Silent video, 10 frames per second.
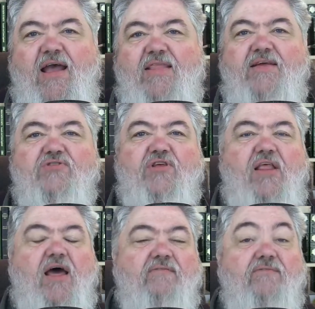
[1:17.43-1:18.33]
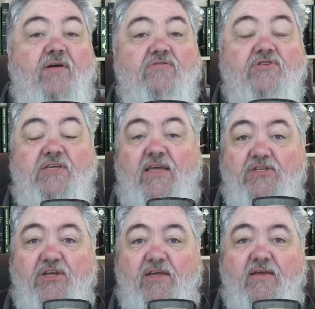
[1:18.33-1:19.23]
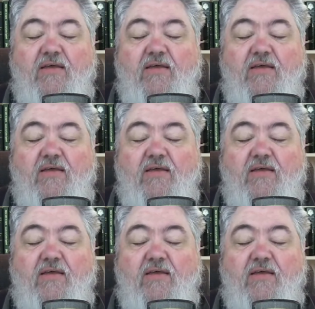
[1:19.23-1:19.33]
There's a lot of false teaching.